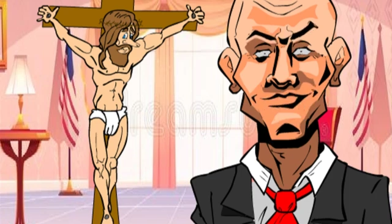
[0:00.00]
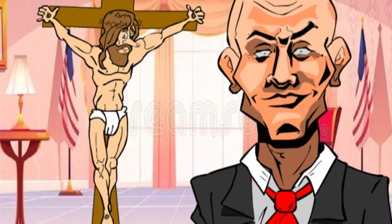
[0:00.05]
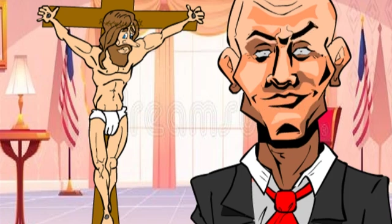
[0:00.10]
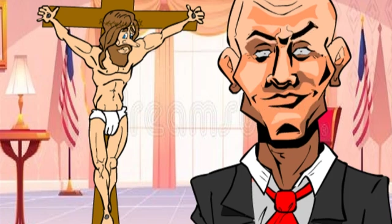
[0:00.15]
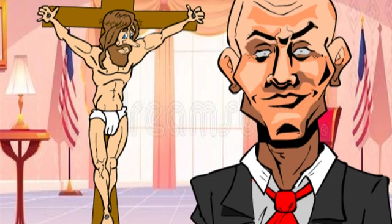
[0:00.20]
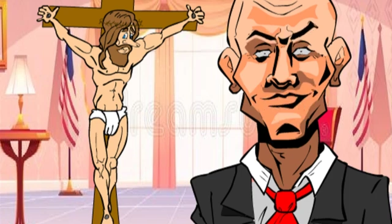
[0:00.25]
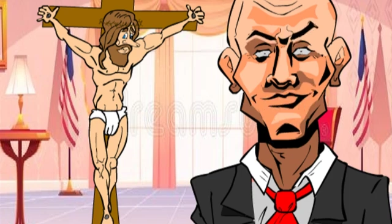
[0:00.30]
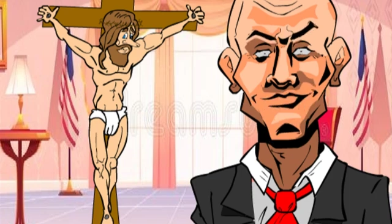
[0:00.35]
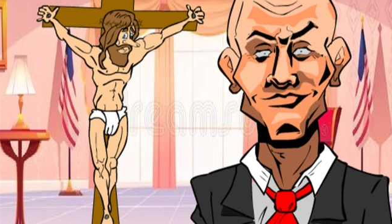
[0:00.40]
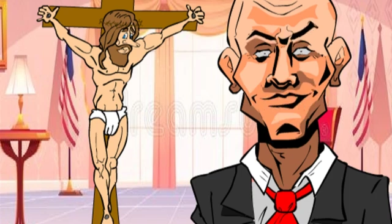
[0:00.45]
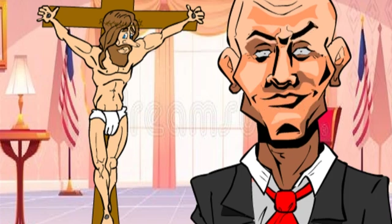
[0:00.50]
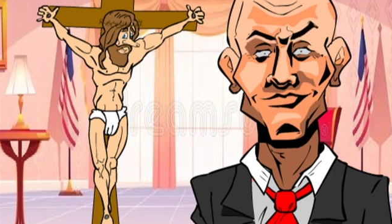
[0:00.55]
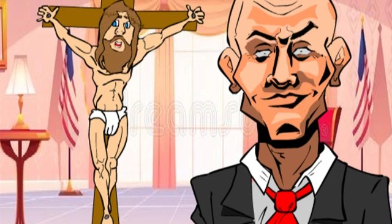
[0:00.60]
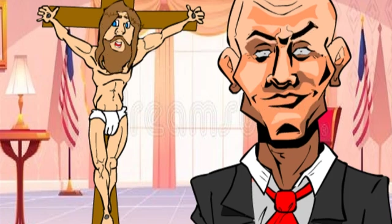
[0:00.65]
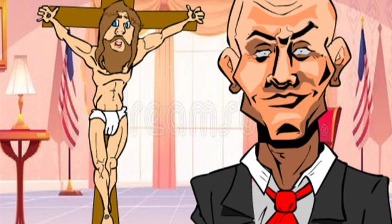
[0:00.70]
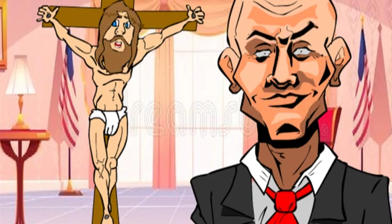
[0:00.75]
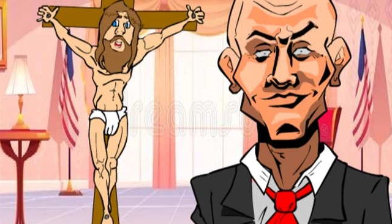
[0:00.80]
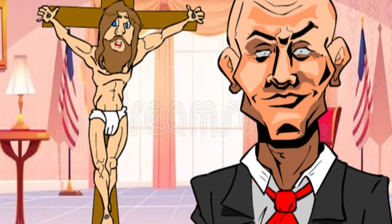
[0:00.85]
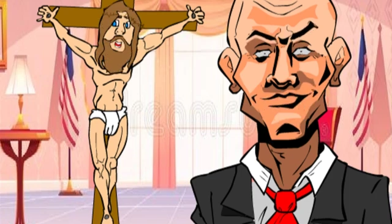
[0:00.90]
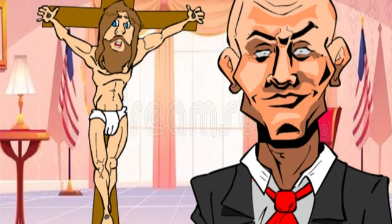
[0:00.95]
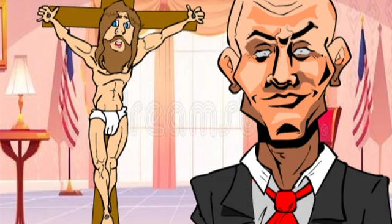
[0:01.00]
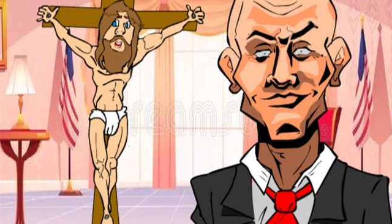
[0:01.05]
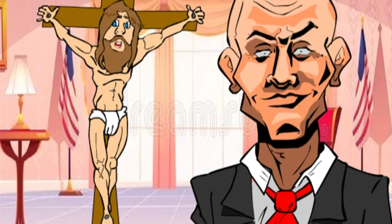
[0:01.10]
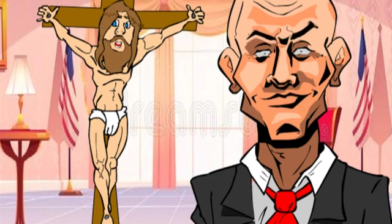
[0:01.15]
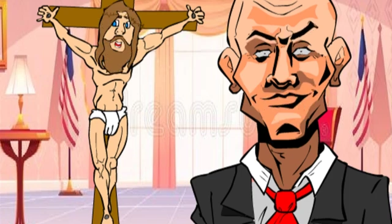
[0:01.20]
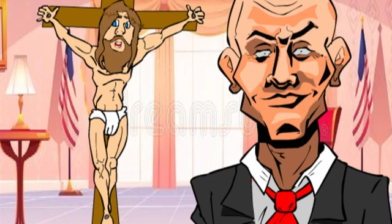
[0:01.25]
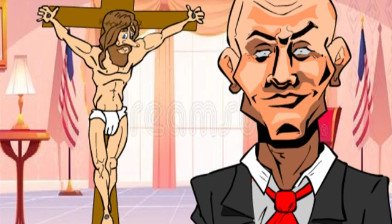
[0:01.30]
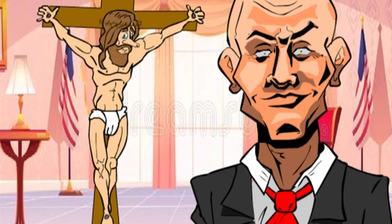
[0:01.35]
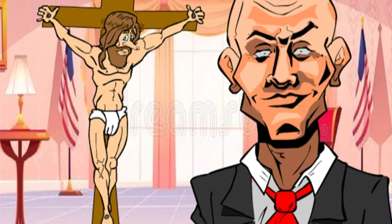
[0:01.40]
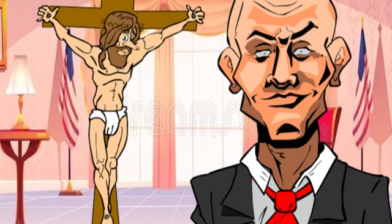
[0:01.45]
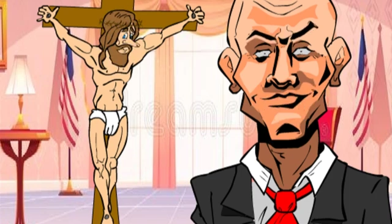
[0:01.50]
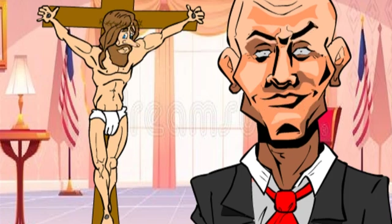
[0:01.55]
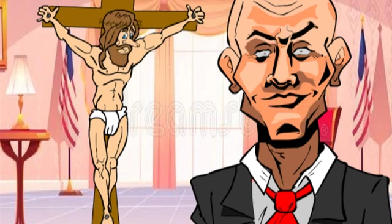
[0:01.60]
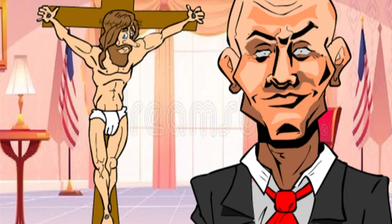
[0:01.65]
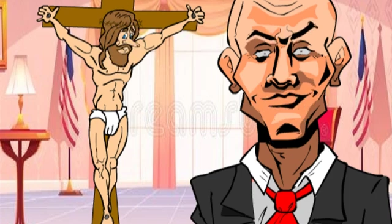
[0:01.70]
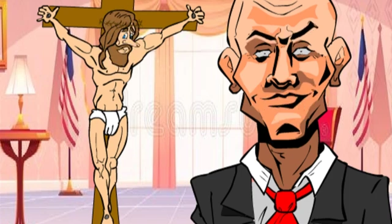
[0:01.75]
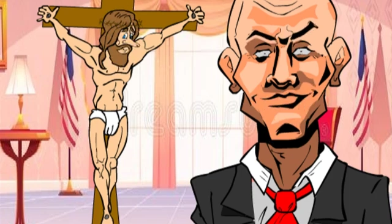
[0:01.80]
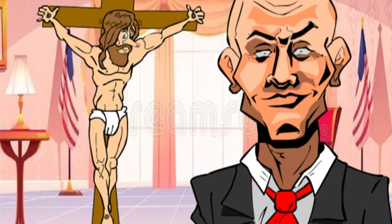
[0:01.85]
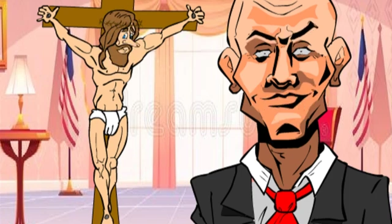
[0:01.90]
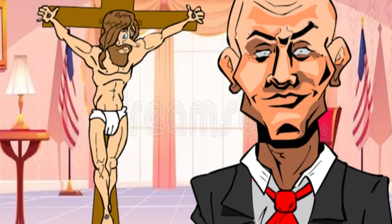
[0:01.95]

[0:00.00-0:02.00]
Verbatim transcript: They have succeeded in that.